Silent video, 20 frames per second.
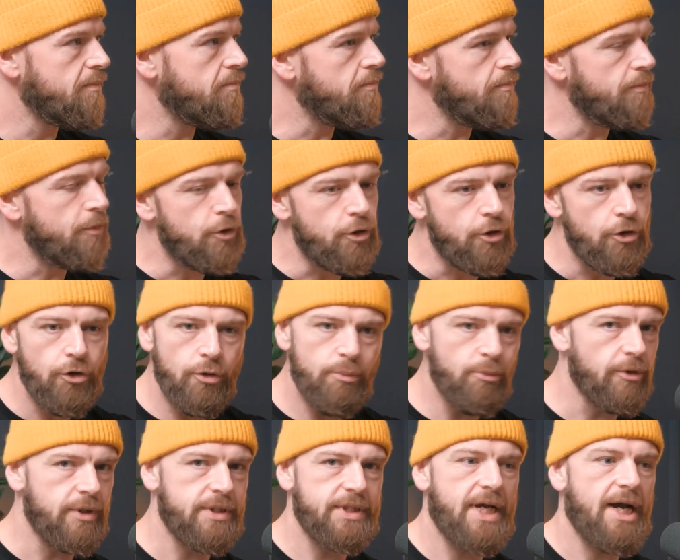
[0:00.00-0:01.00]

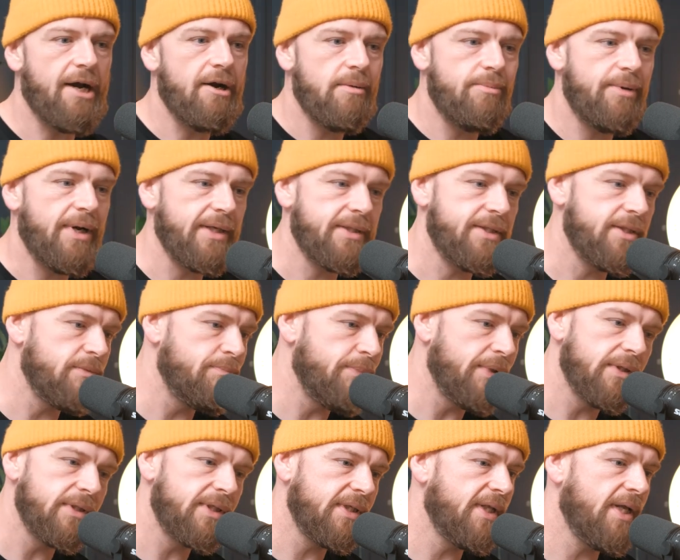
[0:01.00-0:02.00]
numerous chiropractors
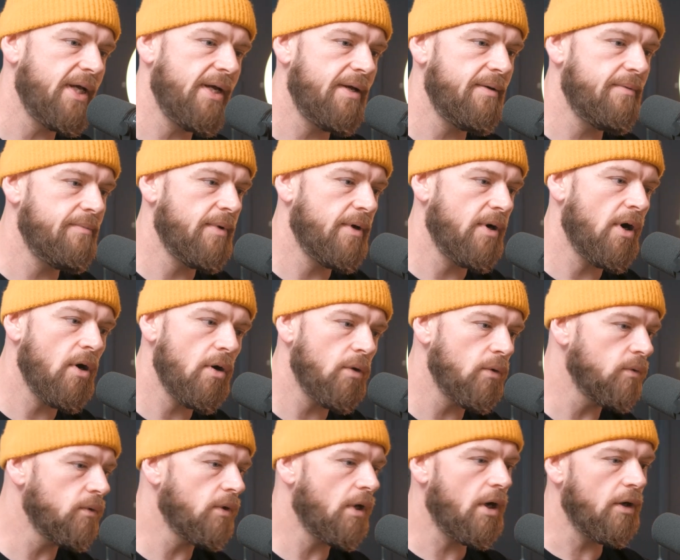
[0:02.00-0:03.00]
building their
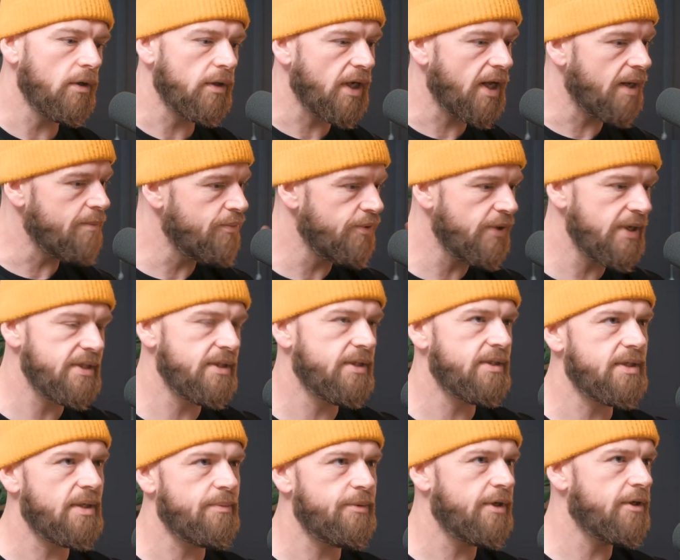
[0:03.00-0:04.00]
whole online
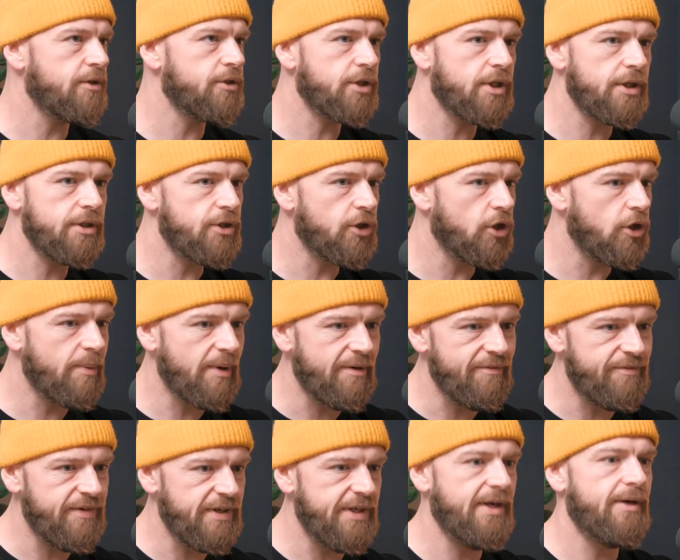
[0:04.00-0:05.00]
presence, and we're not just going to talk about
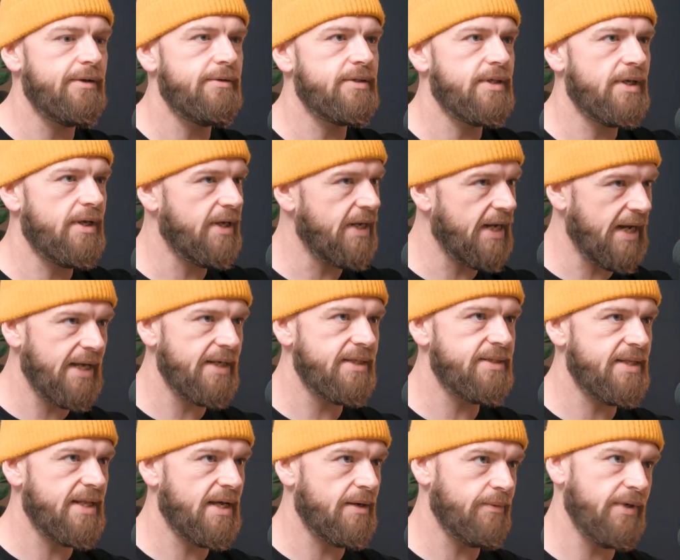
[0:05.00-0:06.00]
videos and ads
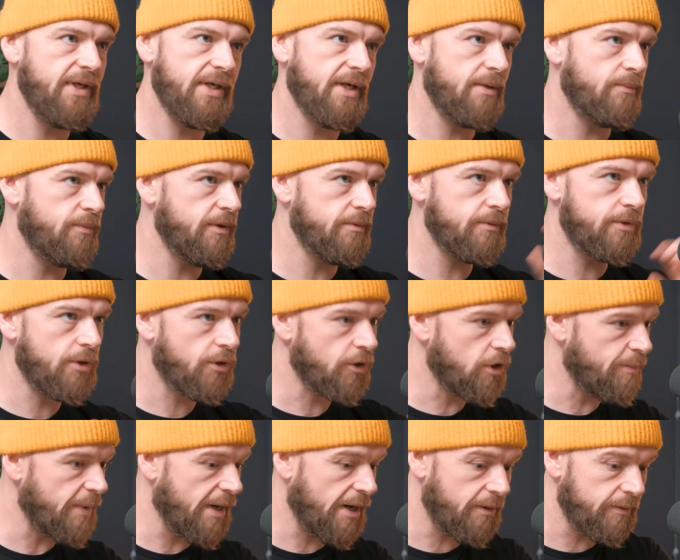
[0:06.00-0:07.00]
that weekend. We will talk
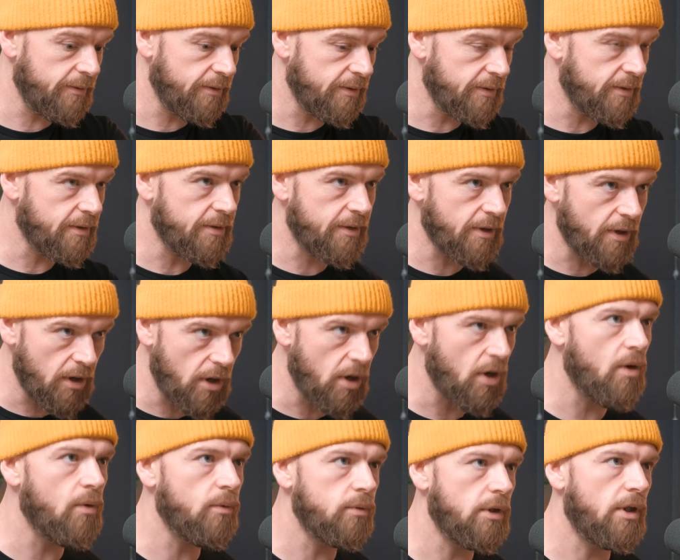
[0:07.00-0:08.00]
about the
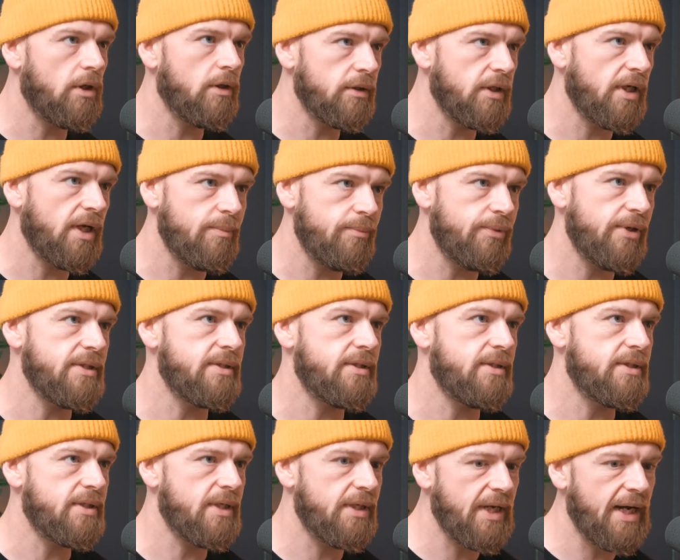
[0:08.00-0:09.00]
whole online
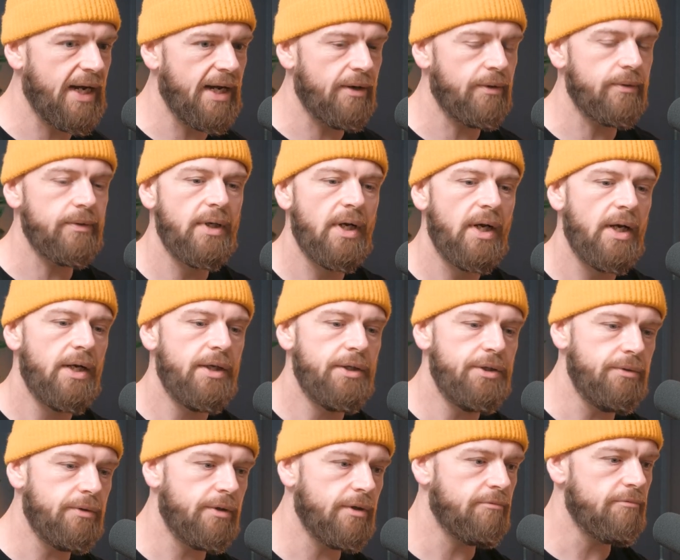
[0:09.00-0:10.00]
presence and how
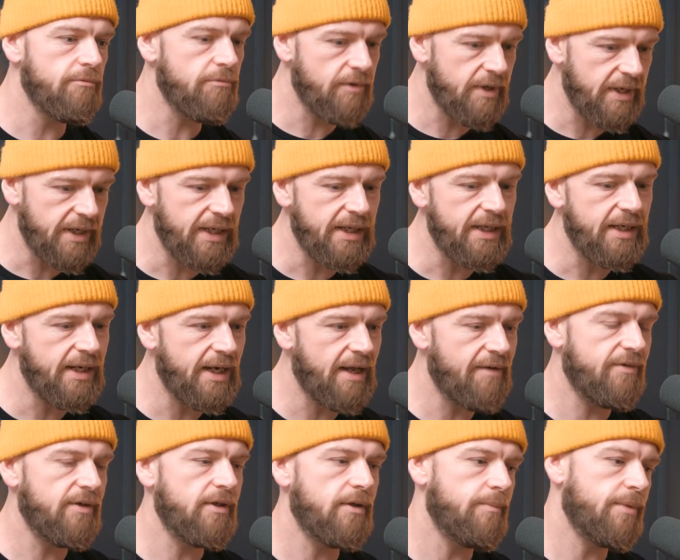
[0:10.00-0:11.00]
you can really
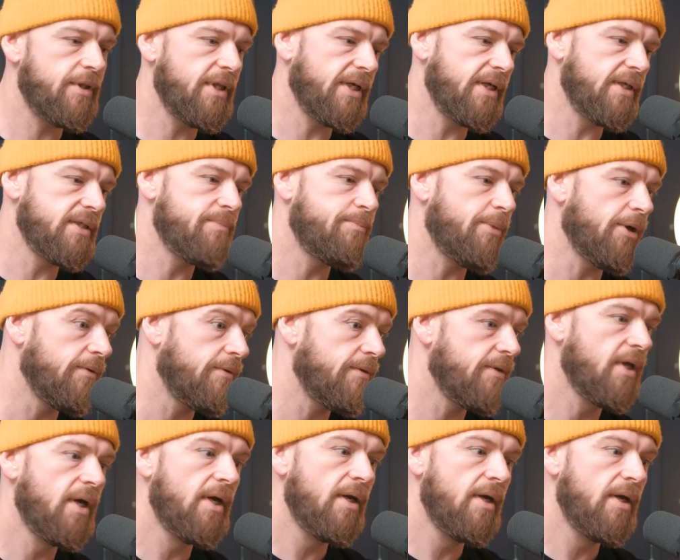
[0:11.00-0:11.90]
level up things, both